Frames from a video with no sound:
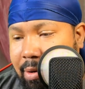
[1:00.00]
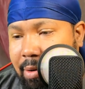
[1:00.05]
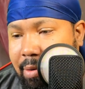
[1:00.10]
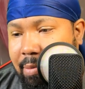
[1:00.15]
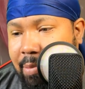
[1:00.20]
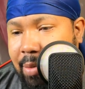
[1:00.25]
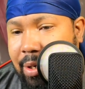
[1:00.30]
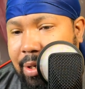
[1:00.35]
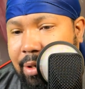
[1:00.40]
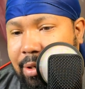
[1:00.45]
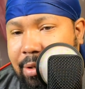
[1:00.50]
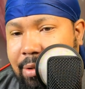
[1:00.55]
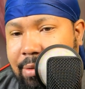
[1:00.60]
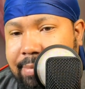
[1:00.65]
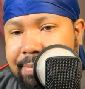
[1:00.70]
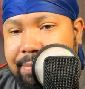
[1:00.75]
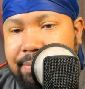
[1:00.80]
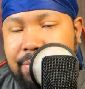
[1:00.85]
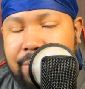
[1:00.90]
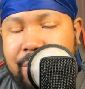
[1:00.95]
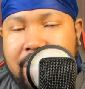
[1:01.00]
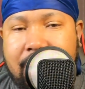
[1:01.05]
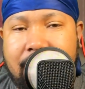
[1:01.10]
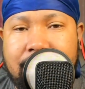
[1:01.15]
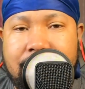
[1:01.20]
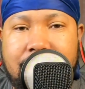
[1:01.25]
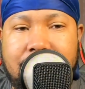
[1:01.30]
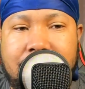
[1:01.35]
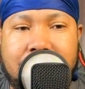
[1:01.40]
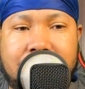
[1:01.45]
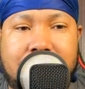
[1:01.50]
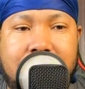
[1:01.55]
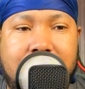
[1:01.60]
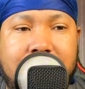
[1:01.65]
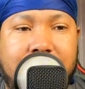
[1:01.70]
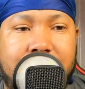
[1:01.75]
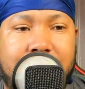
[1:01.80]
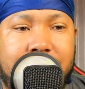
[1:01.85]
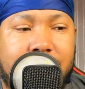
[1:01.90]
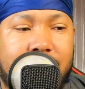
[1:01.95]
But y'all see the
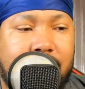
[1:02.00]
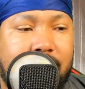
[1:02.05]
title.